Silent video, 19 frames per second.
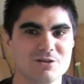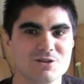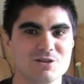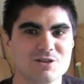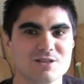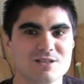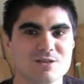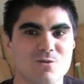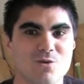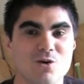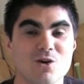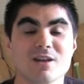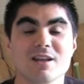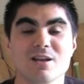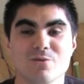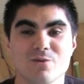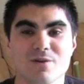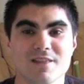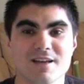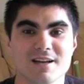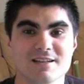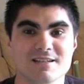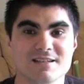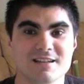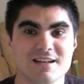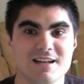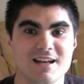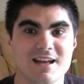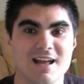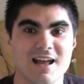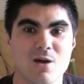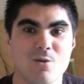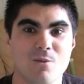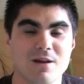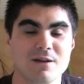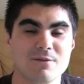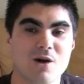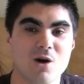solutions are working with us.
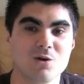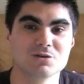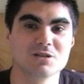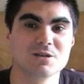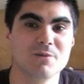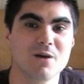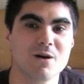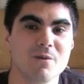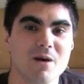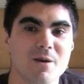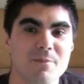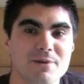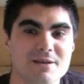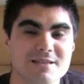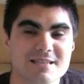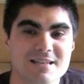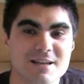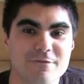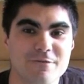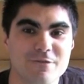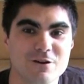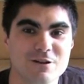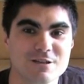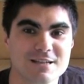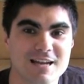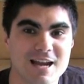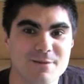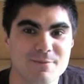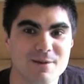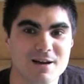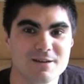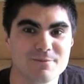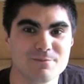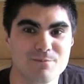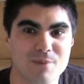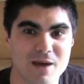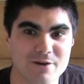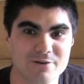When Ultramobile PC first came
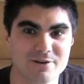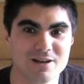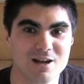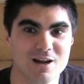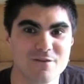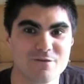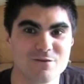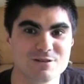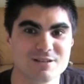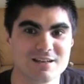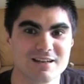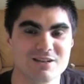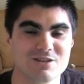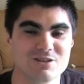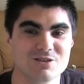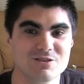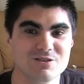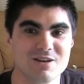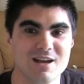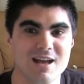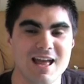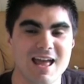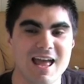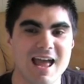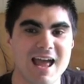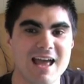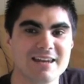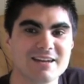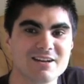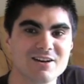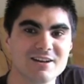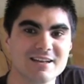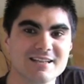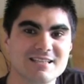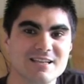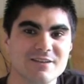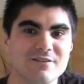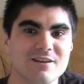out, battery life was an issue and
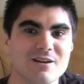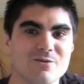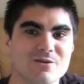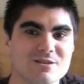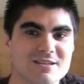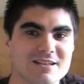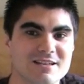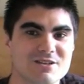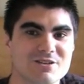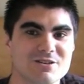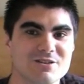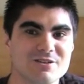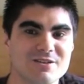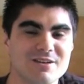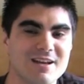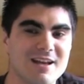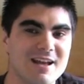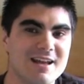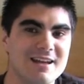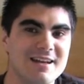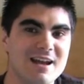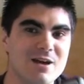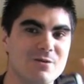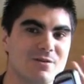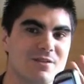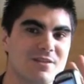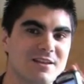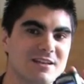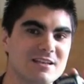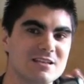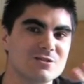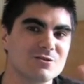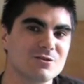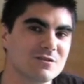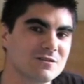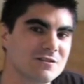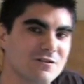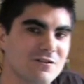connectivity was an issue. Now with these
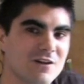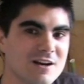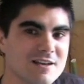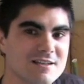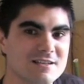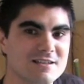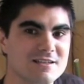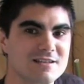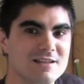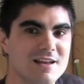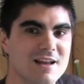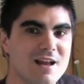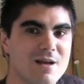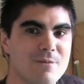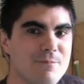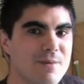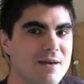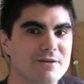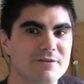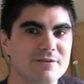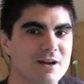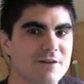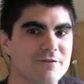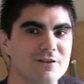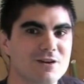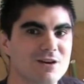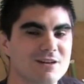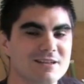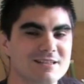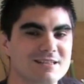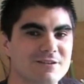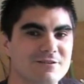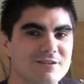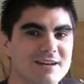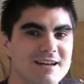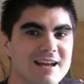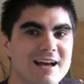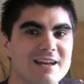sort of devices, battery life and
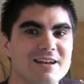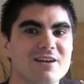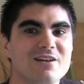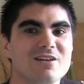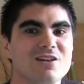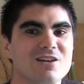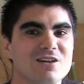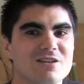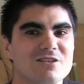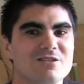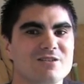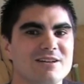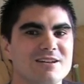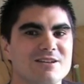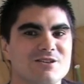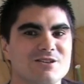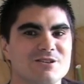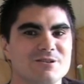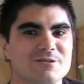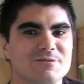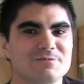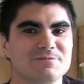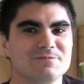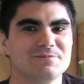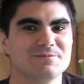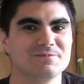connectivity are no longer an issue.